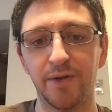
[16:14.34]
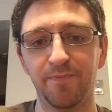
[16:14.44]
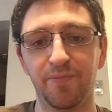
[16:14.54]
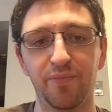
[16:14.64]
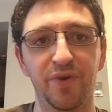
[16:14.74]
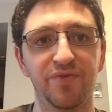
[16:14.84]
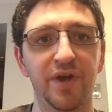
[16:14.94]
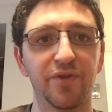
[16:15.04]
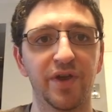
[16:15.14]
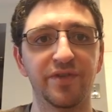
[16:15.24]

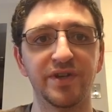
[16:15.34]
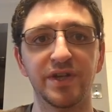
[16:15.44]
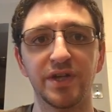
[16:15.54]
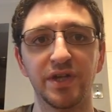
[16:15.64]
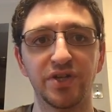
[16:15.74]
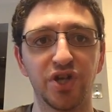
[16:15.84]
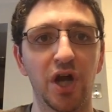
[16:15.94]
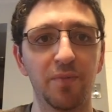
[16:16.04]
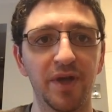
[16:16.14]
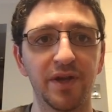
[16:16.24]
my father has a
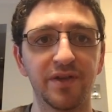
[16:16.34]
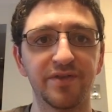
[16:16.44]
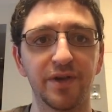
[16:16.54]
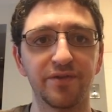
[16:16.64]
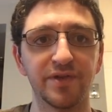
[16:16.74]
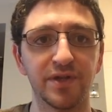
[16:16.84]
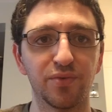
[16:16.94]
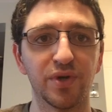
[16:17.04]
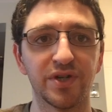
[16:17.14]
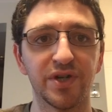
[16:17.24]
shop at his house,
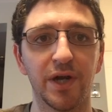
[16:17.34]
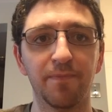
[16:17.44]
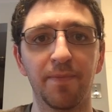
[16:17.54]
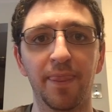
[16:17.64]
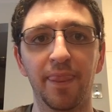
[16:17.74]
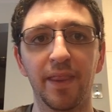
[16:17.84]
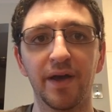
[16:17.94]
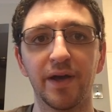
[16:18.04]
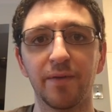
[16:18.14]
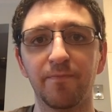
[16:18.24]
a workshop,
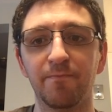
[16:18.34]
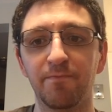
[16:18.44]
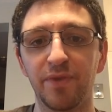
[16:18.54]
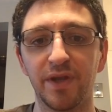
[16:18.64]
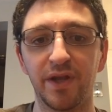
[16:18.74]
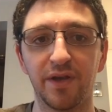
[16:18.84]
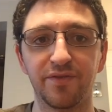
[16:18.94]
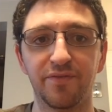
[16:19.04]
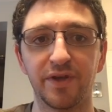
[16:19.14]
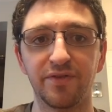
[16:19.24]
and
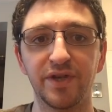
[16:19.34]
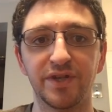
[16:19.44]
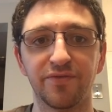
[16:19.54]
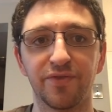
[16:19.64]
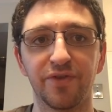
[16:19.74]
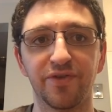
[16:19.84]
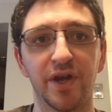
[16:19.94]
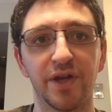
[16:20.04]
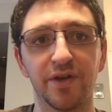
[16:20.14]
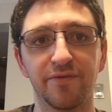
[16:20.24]
he has a ventilation
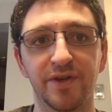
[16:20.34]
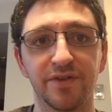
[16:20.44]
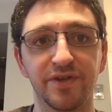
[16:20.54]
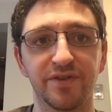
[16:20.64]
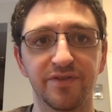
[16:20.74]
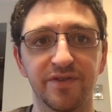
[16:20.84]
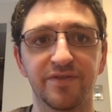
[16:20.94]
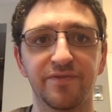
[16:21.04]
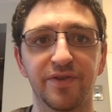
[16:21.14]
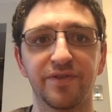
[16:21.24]

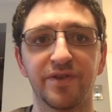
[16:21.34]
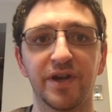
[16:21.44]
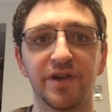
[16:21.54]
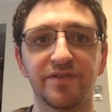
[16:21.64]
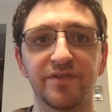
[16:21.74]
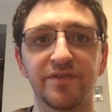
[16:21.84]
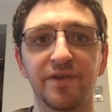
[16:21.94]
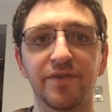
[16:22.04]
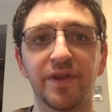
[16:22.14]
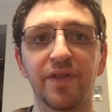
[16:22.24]
system for the sawdust
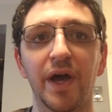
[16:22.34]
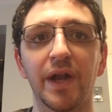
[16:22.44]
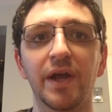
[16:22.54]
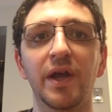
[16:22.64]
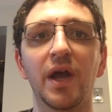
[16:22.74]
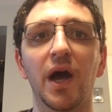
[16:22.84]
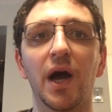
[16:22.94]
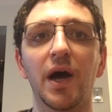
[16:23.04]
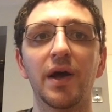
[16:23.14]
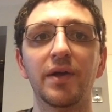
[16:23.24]
and stuff like that.
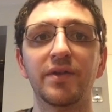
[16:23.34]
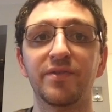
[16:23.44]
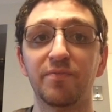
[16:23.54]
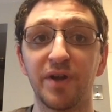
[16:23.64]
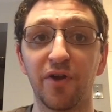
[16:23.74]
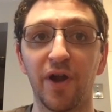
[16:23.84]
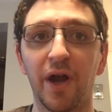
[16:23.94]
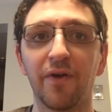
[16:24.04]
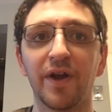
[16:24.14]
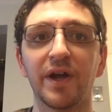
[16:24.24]
It's a
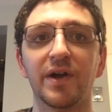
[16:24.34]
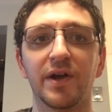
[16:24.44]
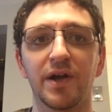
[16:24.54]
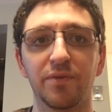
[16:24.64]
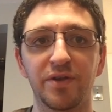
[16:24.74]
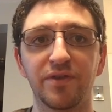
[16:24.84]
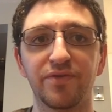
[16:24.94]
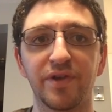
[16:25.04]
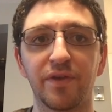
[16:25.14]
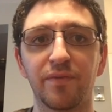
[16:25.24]
bigger area. I'll
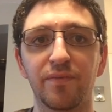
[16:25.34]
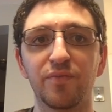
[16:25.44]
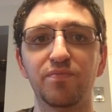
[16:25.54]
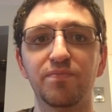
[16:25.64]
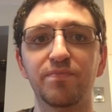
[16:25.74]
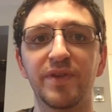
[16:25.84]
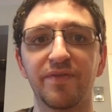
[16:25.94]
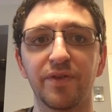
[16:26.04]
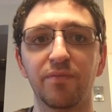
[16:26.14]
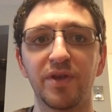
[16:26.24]
be
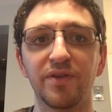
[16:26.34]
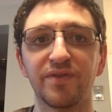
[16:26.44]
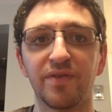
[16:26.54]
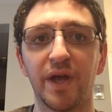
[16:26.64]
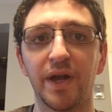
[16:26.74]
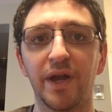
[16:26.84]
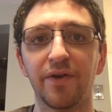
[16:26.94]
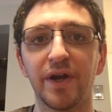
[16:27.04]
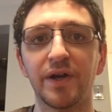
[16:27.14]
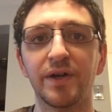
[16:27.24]
definitely be using
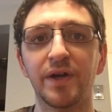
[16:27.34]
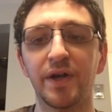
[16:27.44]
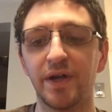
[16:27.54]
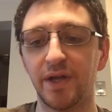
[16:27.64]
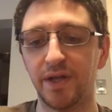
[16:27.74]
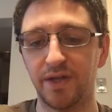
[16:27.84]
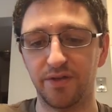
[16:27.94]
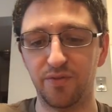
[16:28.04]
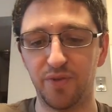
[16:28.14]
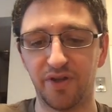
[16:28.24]
that area
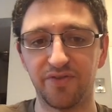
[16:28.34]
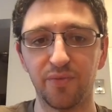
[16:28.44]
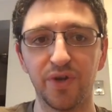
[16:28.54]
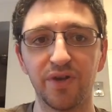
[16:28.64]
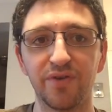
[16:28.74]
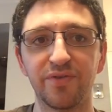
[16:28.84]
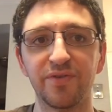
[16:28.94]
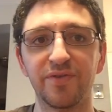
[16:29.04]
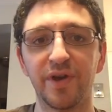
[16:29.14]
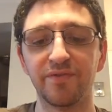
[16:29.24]
and opening some
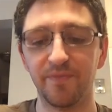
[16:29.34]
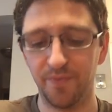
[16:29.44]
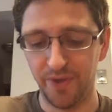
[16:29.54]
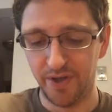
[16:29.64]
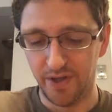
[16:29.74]
windows and stuff.